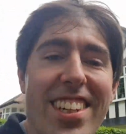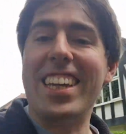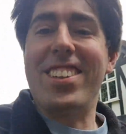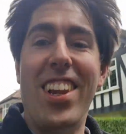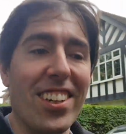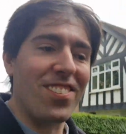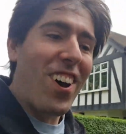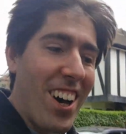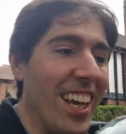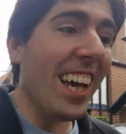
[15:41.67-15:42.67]
thanks for letting us
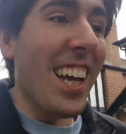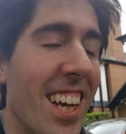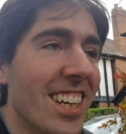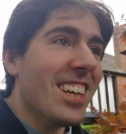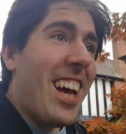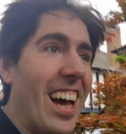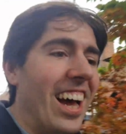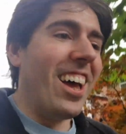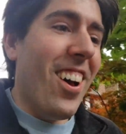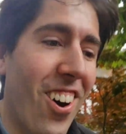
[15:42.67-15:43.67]
park there,
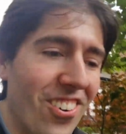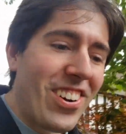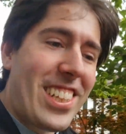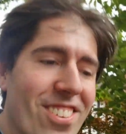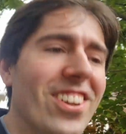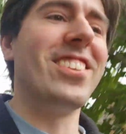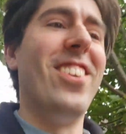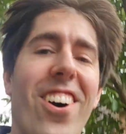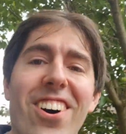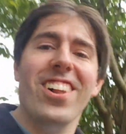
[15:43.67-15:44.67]
all the way to Wollaton
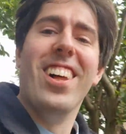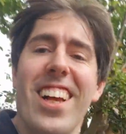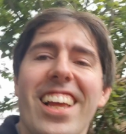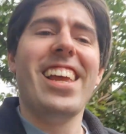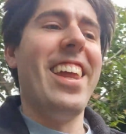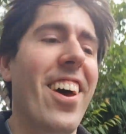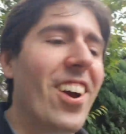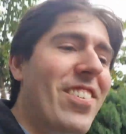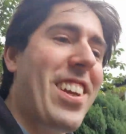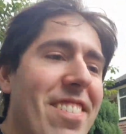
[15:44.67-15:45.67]
Hall in the
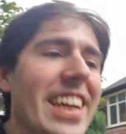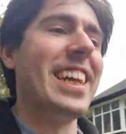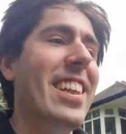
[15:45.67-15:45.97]
hope we can make it